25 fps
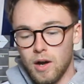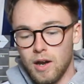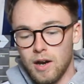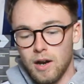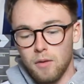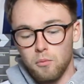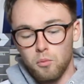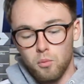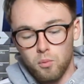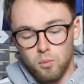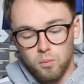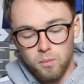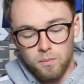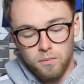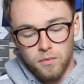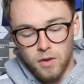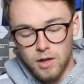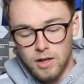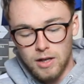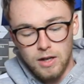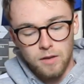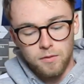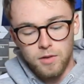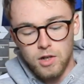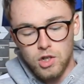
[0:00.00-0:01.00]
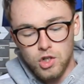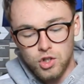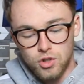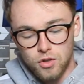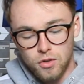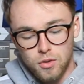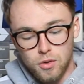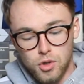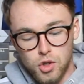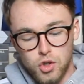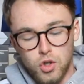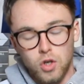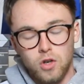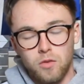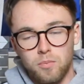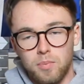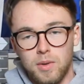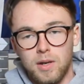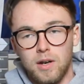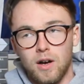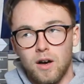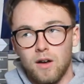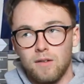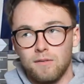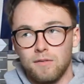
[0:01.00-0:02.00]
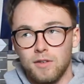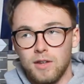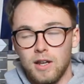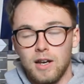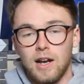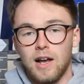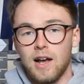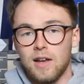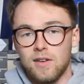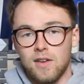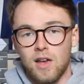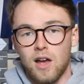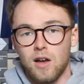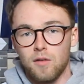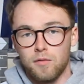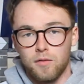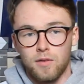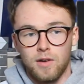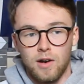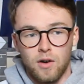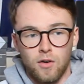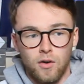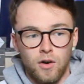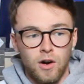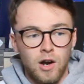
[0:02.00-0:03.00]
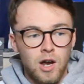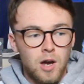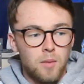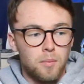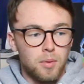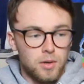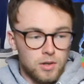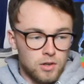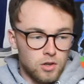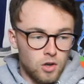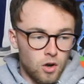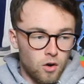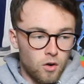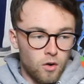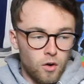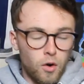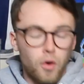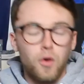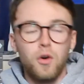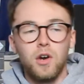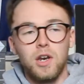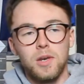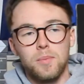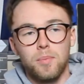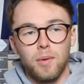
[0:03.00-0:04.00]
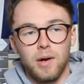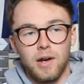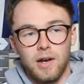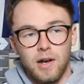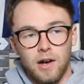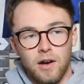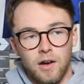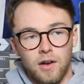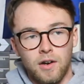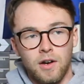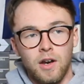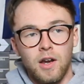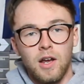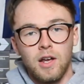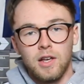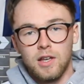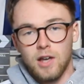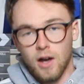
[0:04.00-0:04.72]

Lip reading: And Olivier Giroud should have been on for the last half an hour, but no. Who did he bring on?